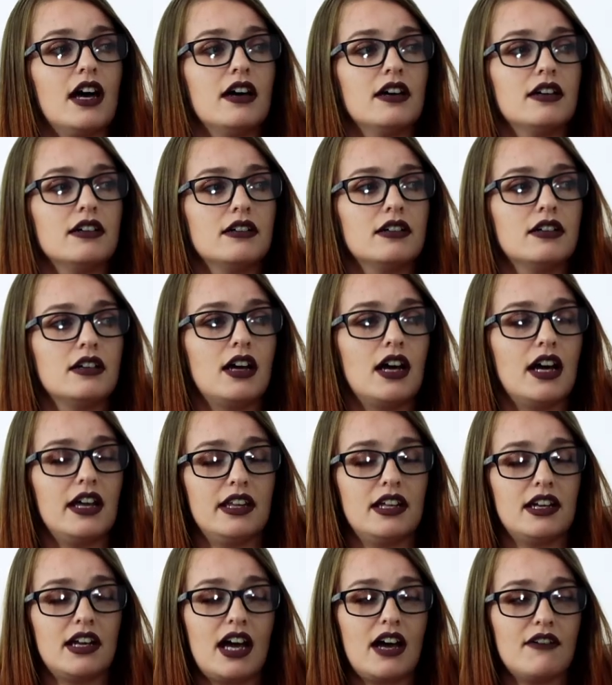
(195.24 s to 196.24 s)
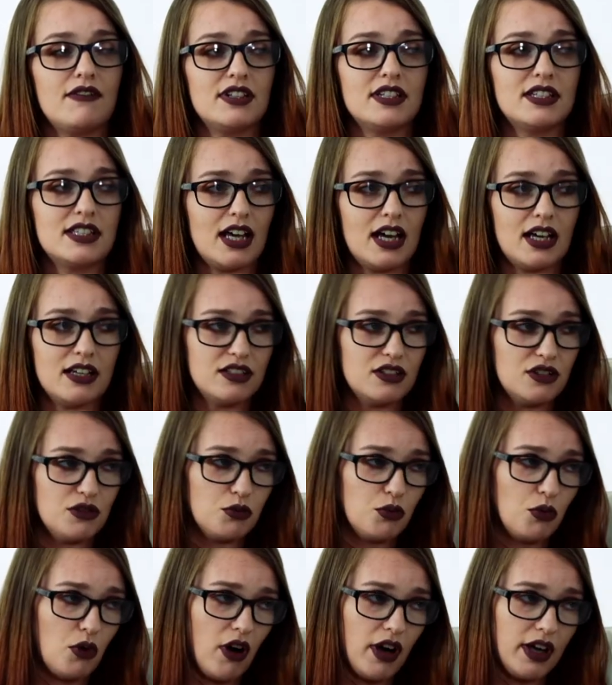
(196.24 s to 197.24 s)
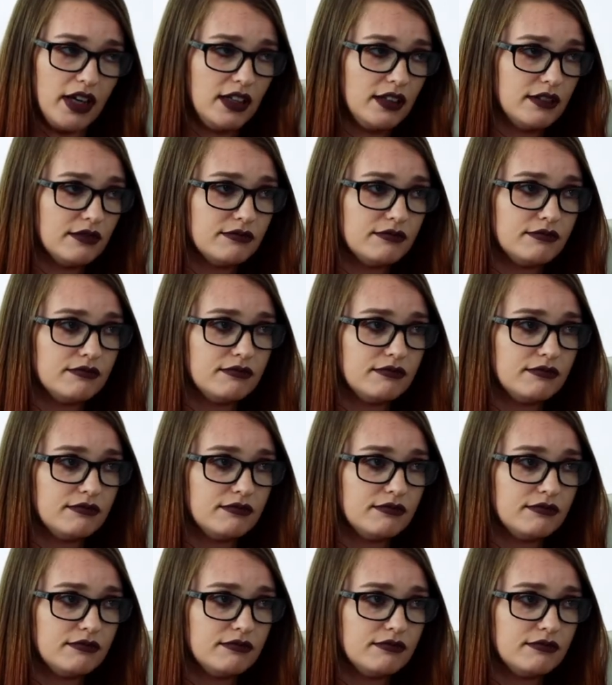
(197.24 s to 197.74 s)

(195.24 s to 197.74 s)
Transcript: that and then I have a standard white